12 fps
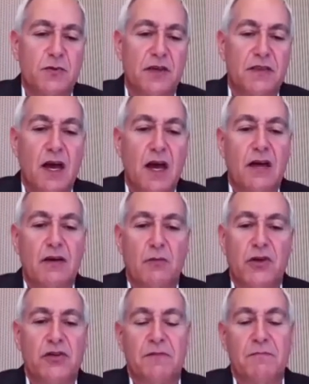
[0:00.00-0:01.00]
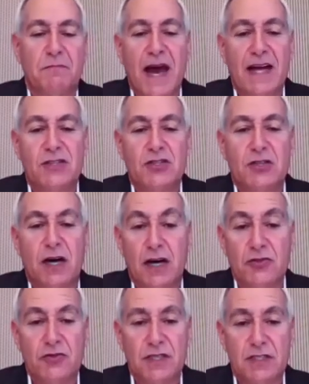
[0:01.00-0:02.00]
where you can batch
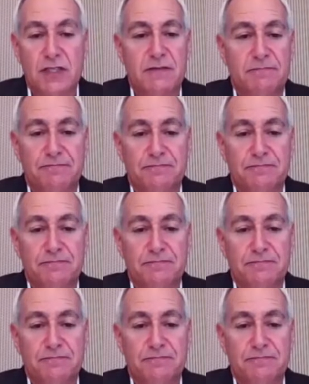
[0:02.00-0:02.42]
hundreds,